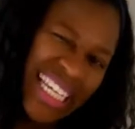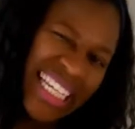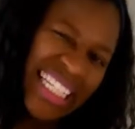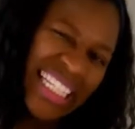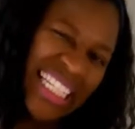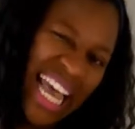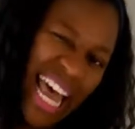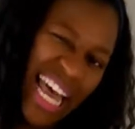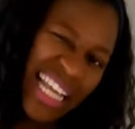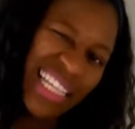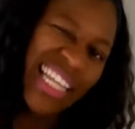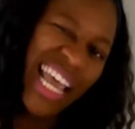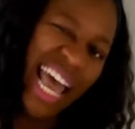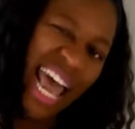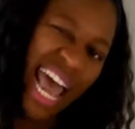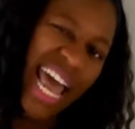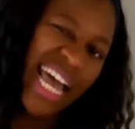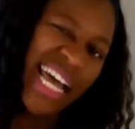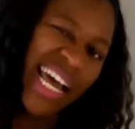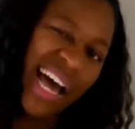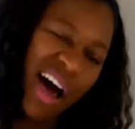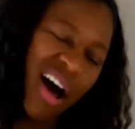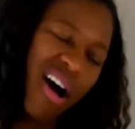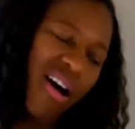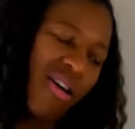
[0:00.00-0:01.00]
Get that
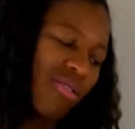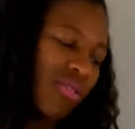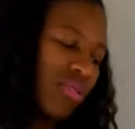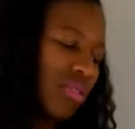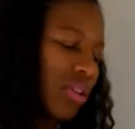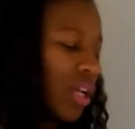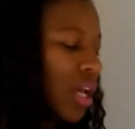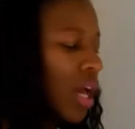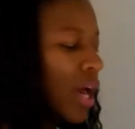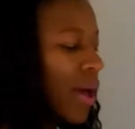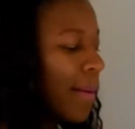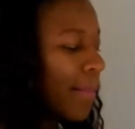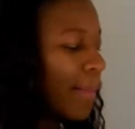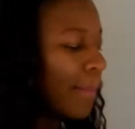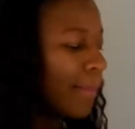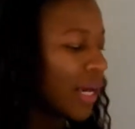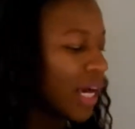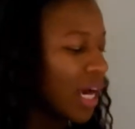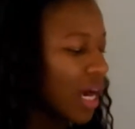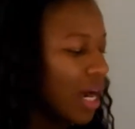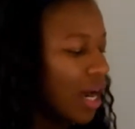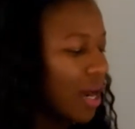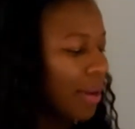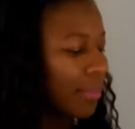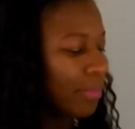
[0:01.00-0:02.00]
thing on.
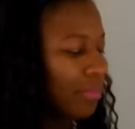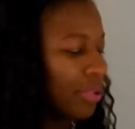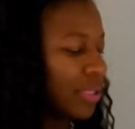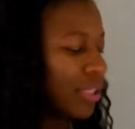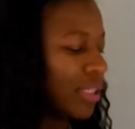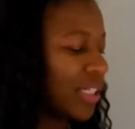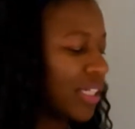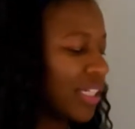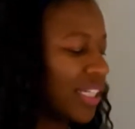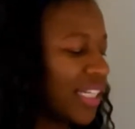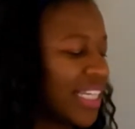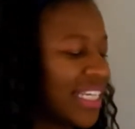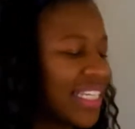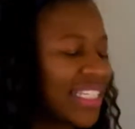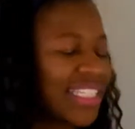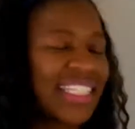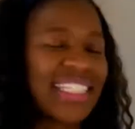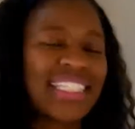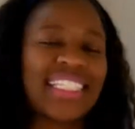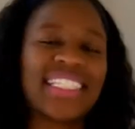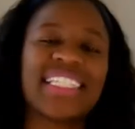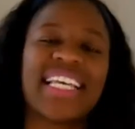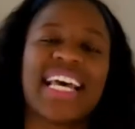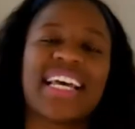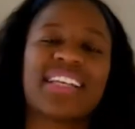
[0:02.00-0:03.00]
But
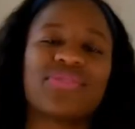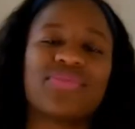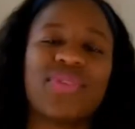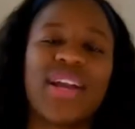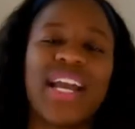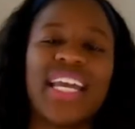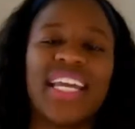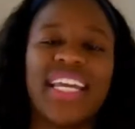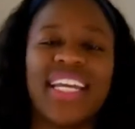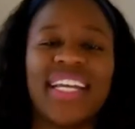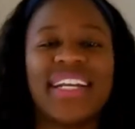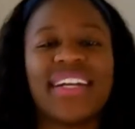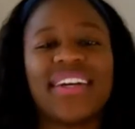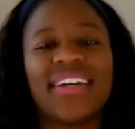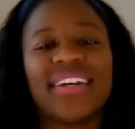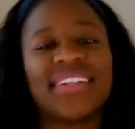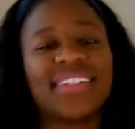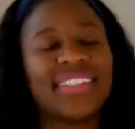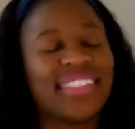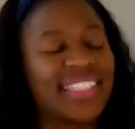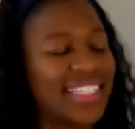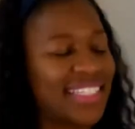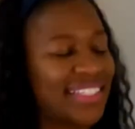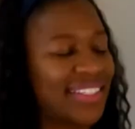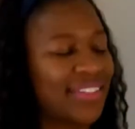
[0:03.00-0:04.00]
since the tag's right
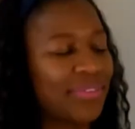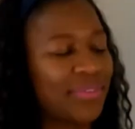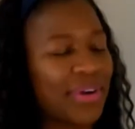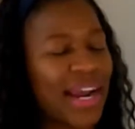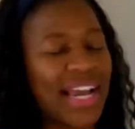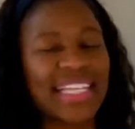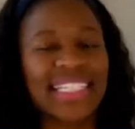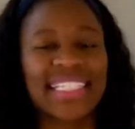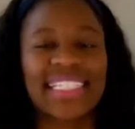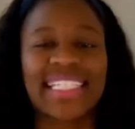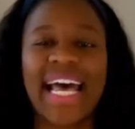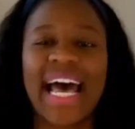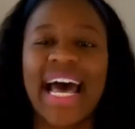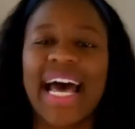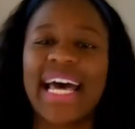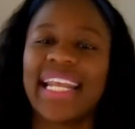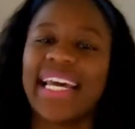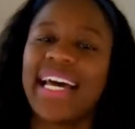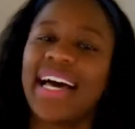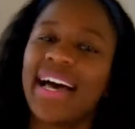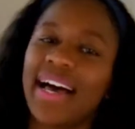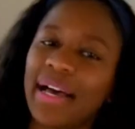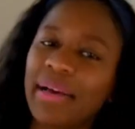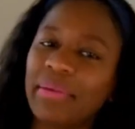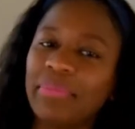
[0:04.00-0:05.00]
here, this is the right
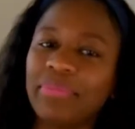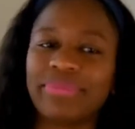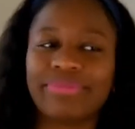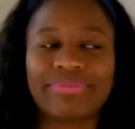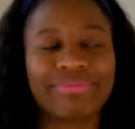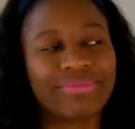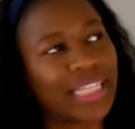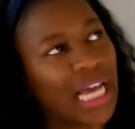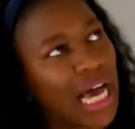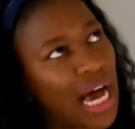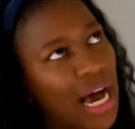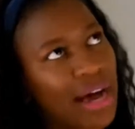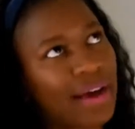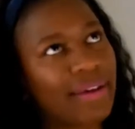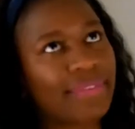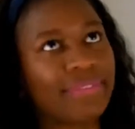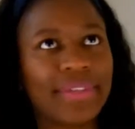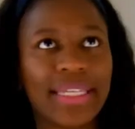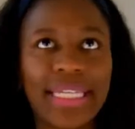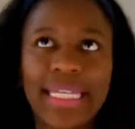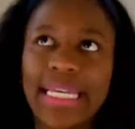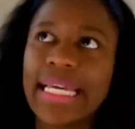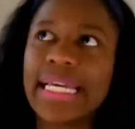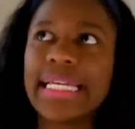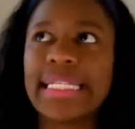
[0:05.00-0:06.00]
side up,
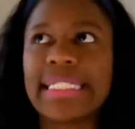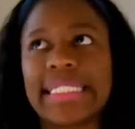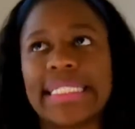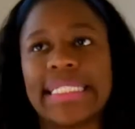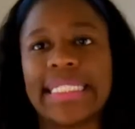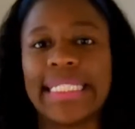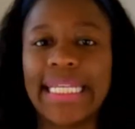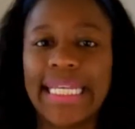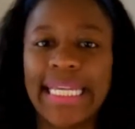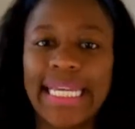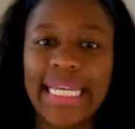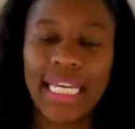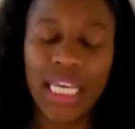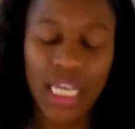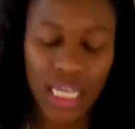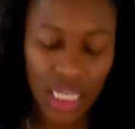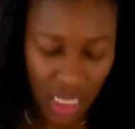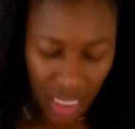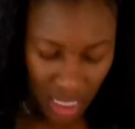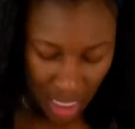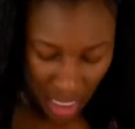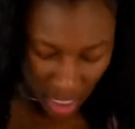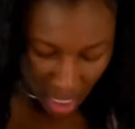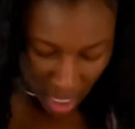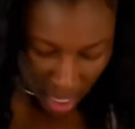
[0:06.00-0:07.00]
obviously.
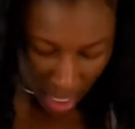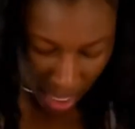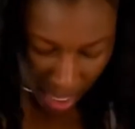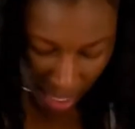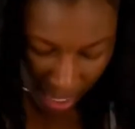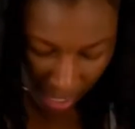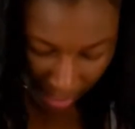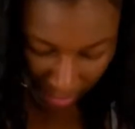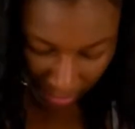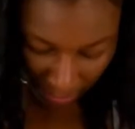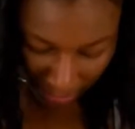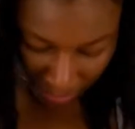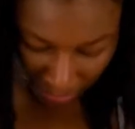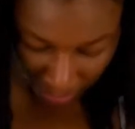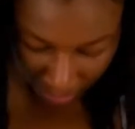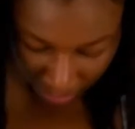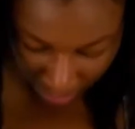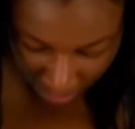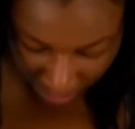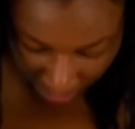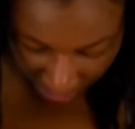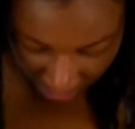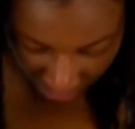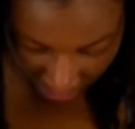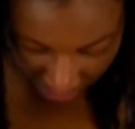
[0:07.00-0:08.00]

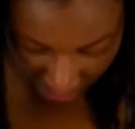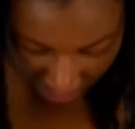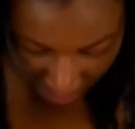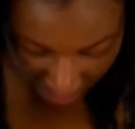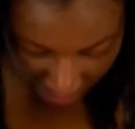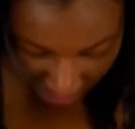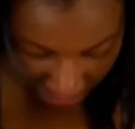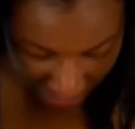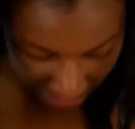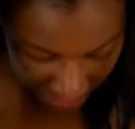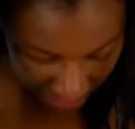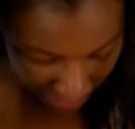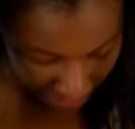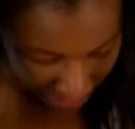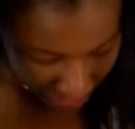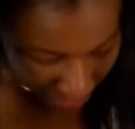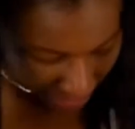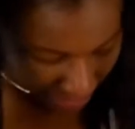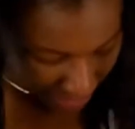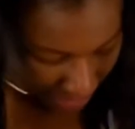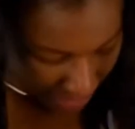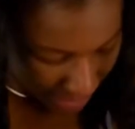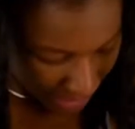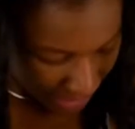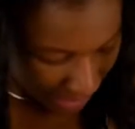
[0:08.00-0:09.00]
But yeah, let's
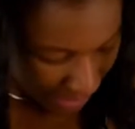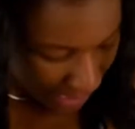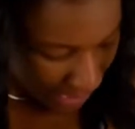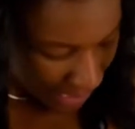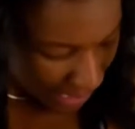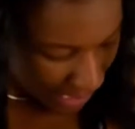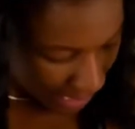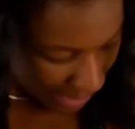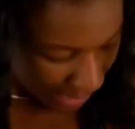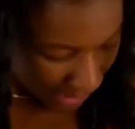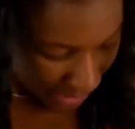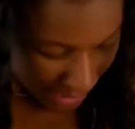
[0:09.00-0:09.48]
see.